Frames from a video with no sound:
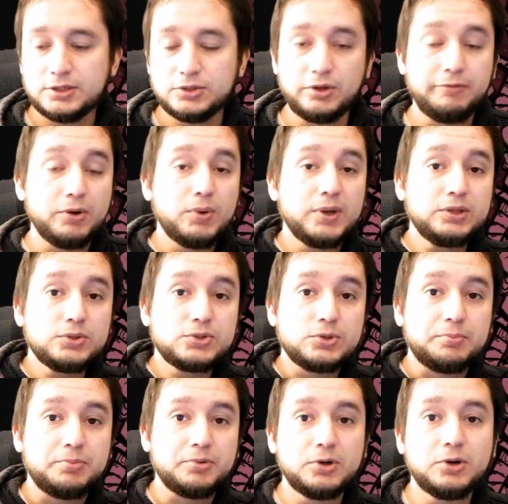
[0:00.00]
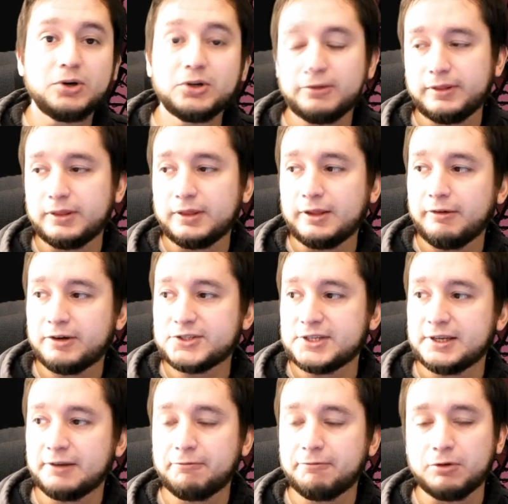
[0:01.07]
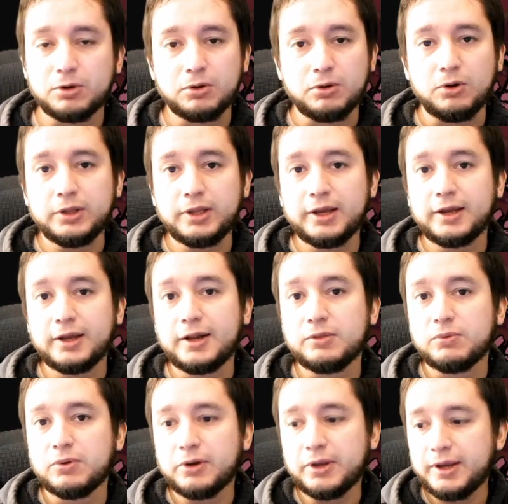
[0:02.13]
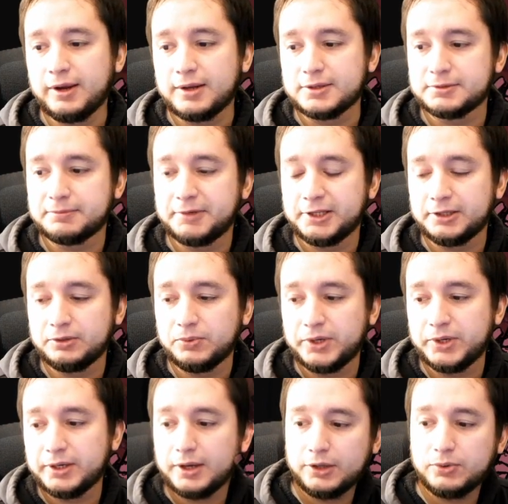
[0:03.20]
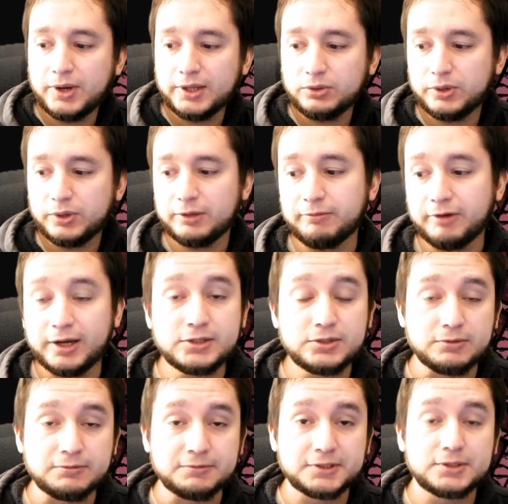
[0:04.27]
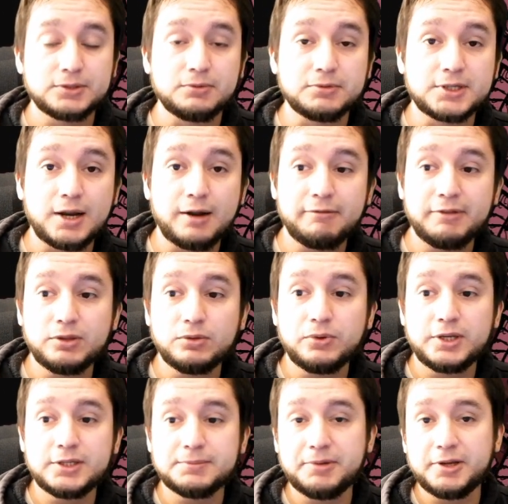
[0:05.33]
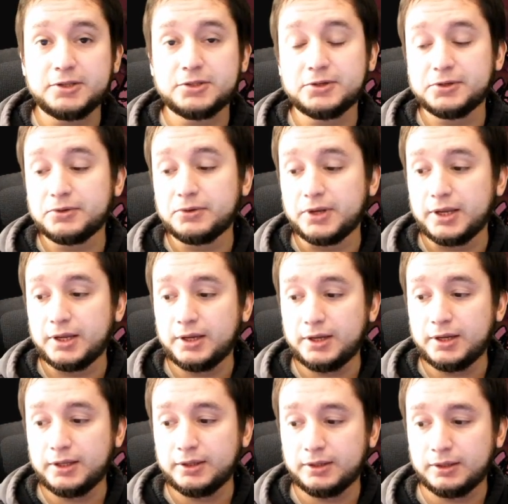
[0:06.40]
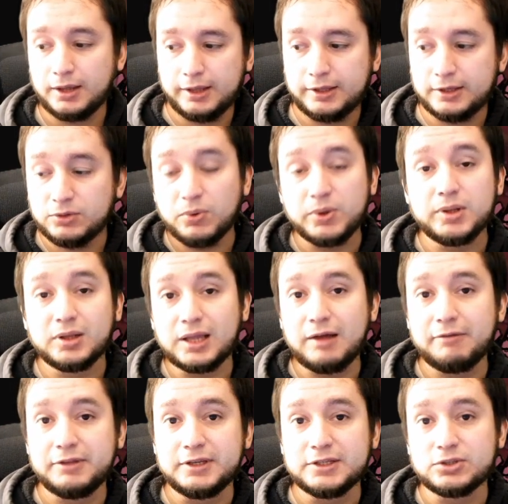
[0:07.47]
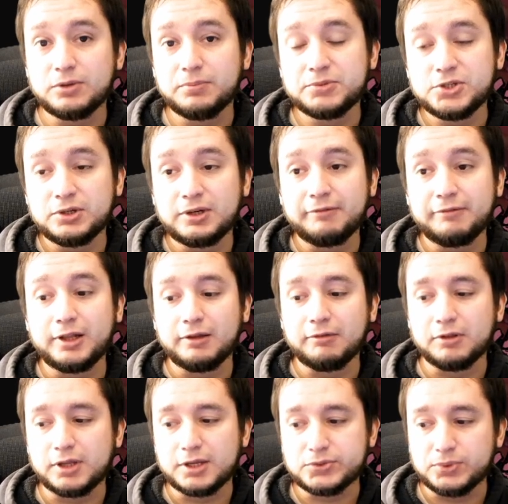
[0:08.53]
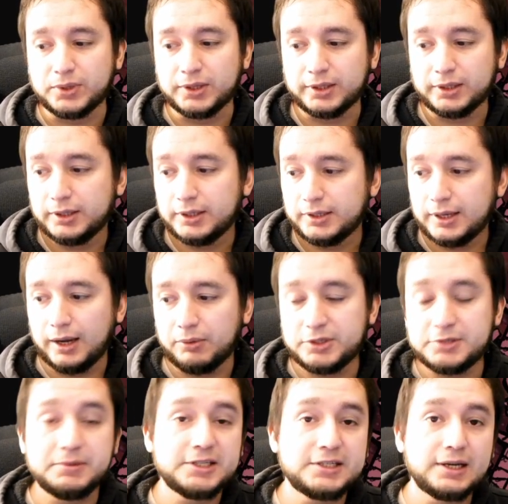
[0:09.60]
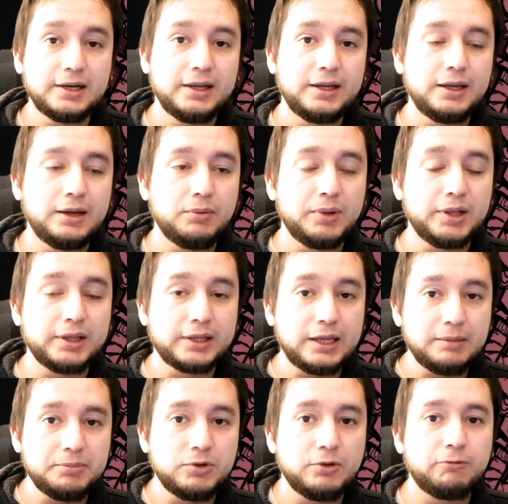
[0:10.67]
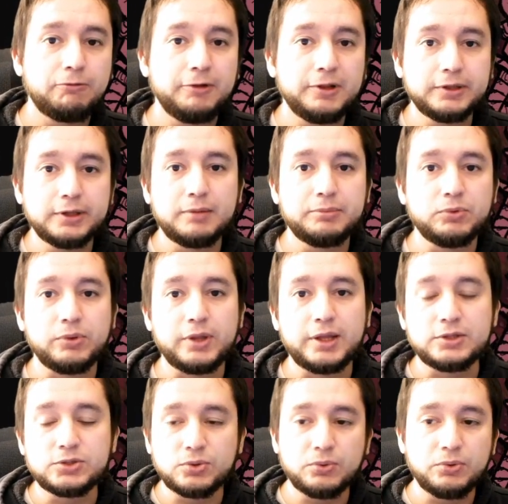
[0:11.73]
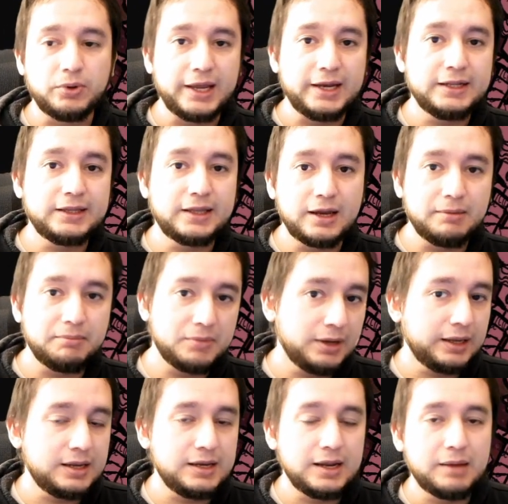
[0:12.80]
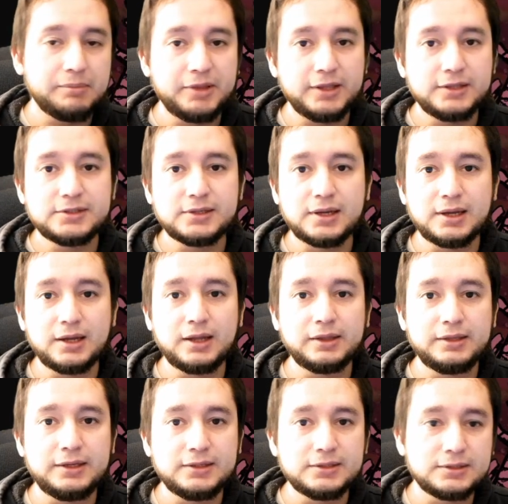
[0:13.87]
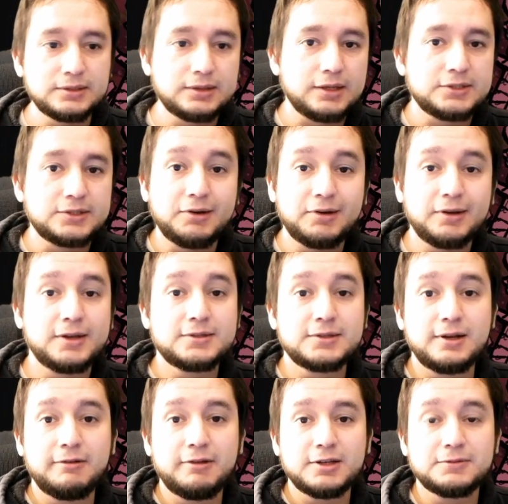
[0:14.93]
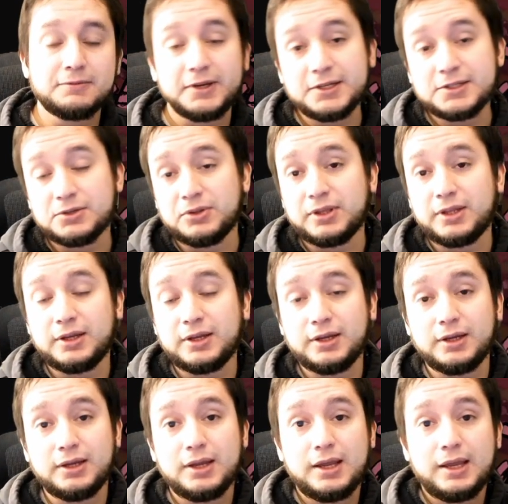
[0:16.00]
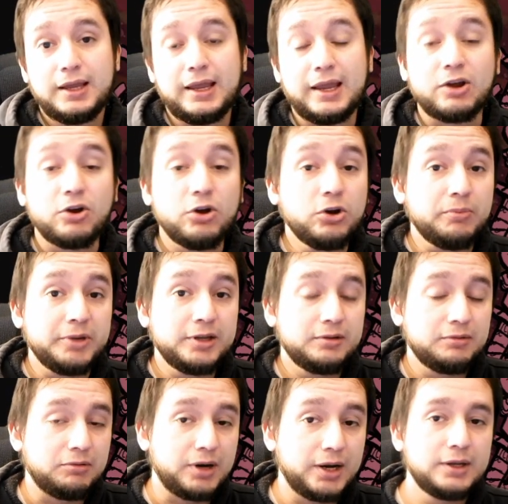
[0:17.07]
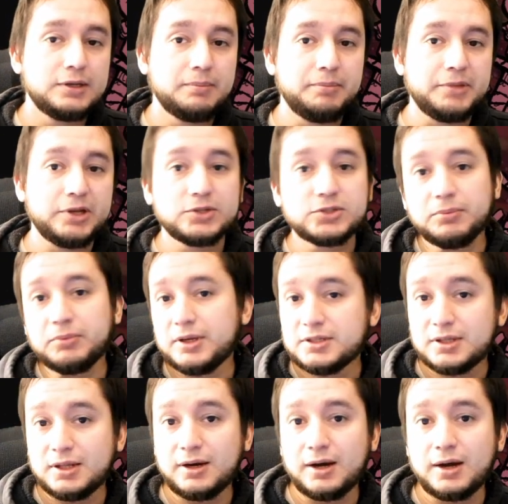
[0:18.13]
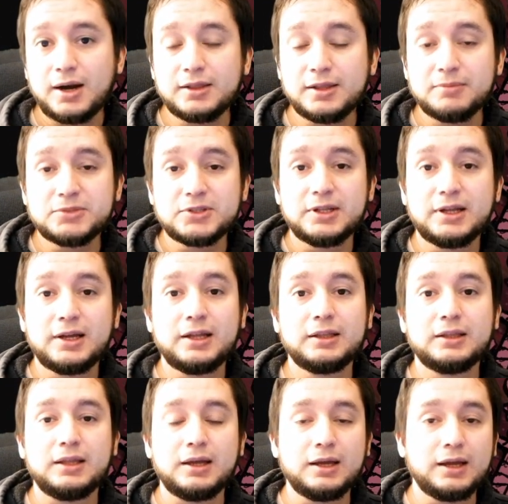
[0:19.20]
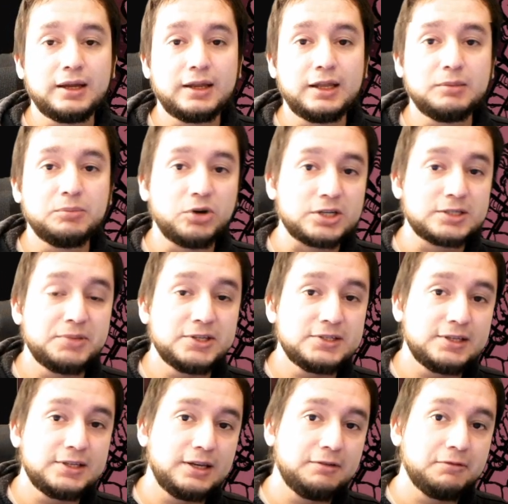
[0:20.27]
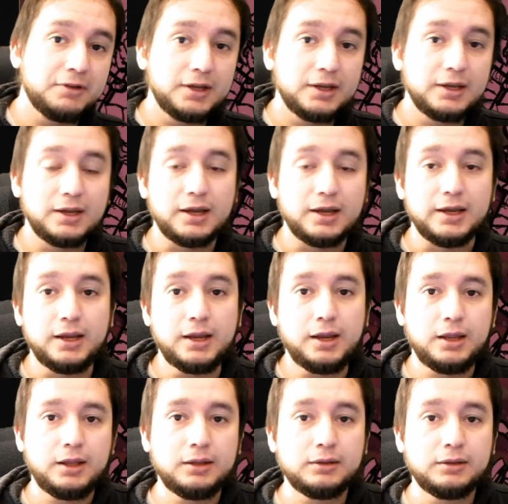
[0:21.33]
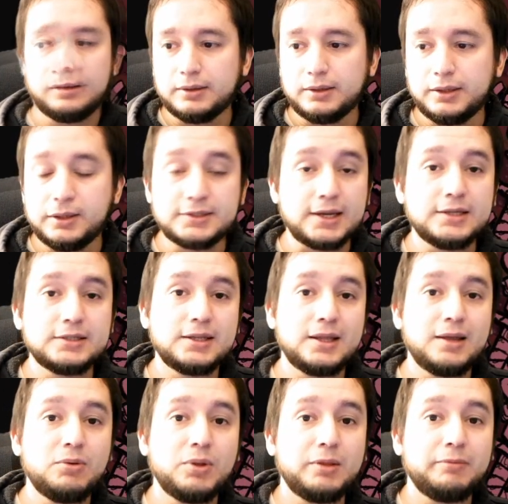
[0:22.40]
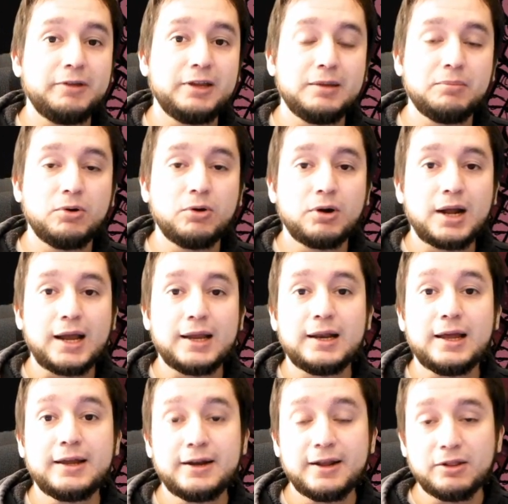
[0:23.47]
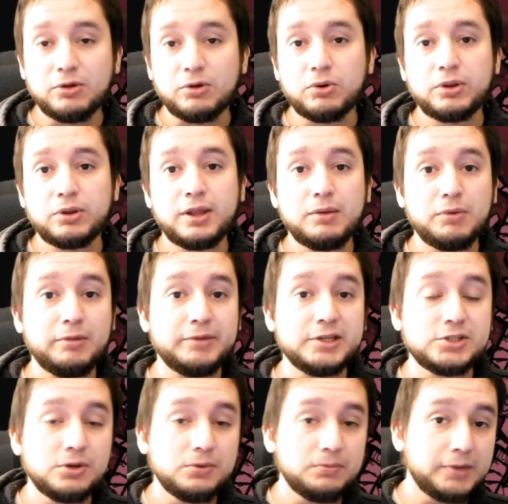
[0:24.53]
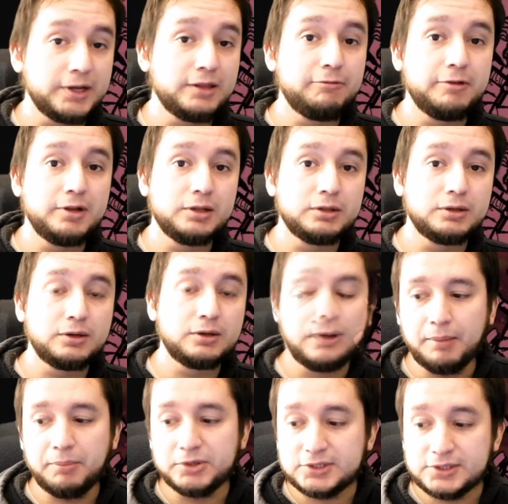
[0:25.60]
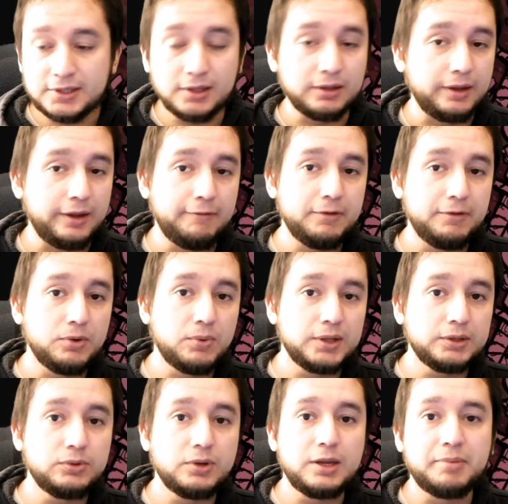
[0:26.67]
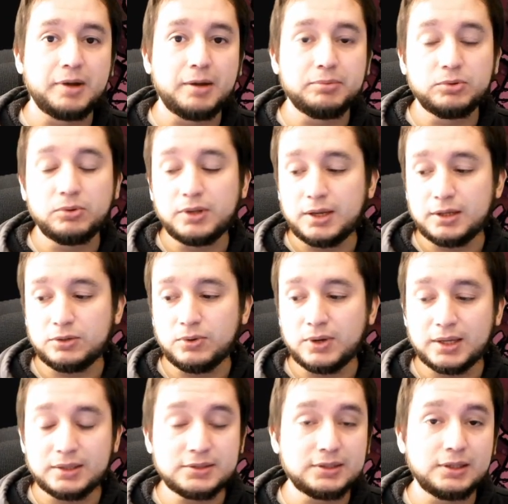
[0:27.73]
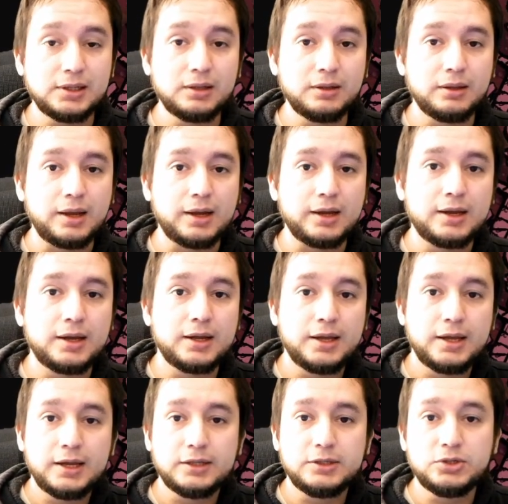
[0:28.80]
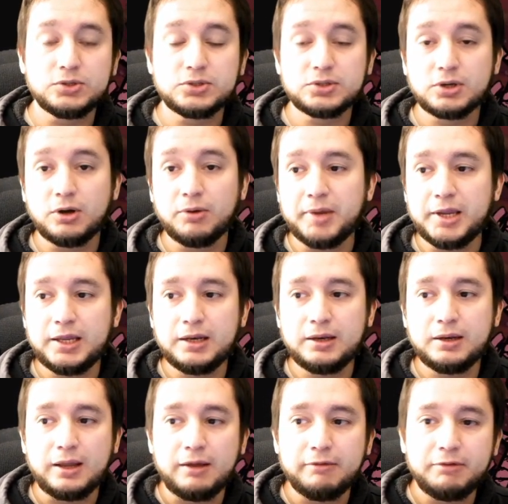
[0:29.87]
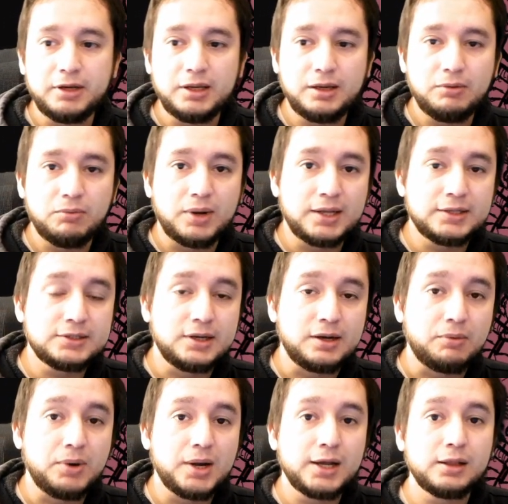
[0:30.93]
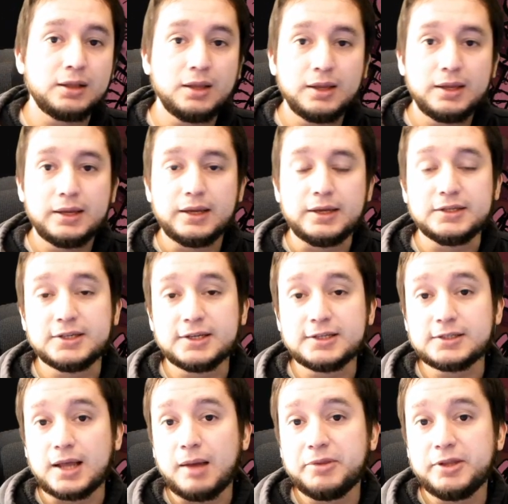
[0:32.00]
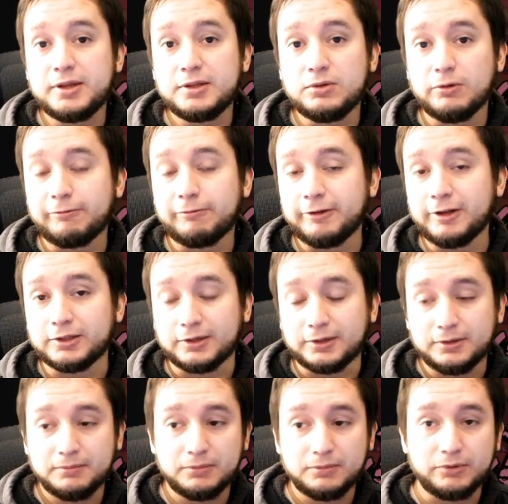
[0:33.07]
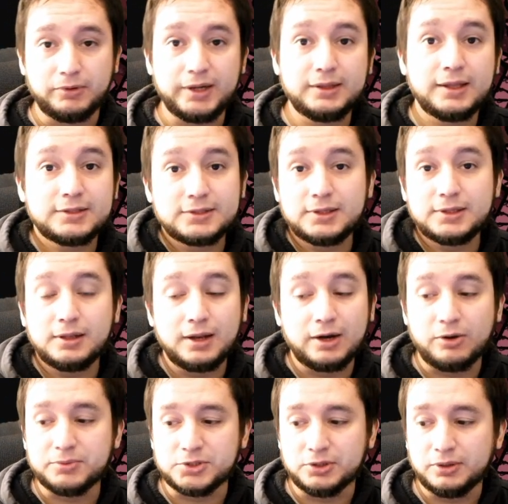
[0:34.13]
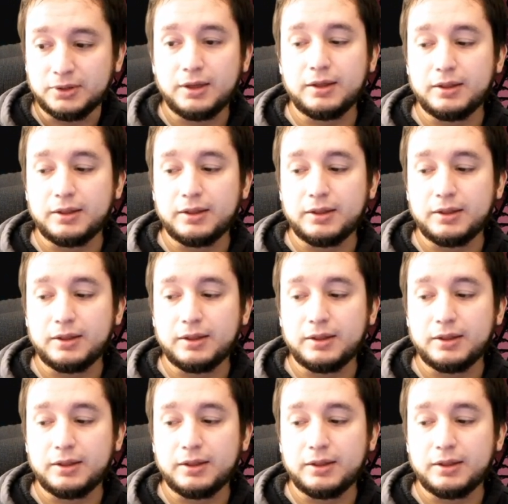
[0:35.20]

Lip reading: So if you want to support Neversink for all the great work he has been doing, you can do it by subscribing to his Patreon, and then you will have this option available as well, which basically will keep your filter up to date. So anytime he updates these strictness levels based on the economy, right? Because sometimes there are items that get more expensive, and in this case they will be more highlighted or they will be shown by the filter. But still, if you want to keep up to date, you can still just come in every once in a while and just update your filter, right? That's still an option.